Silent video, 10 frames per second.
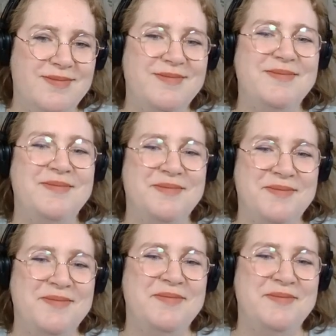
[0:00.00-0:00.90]

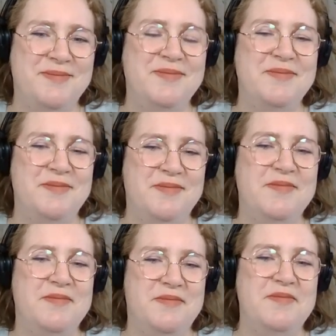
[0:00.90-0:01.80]

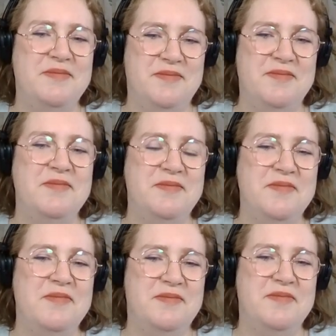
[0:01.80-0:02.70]

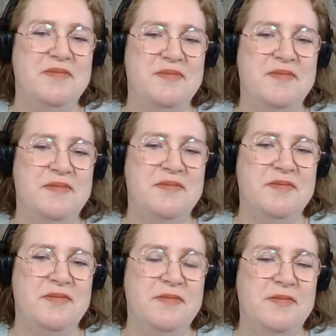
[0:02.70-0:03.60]

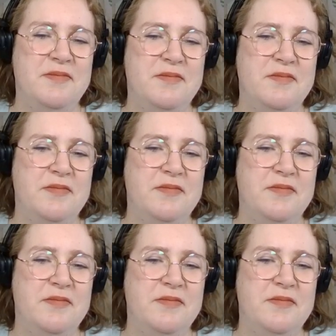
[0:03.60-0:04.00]
(not speaking)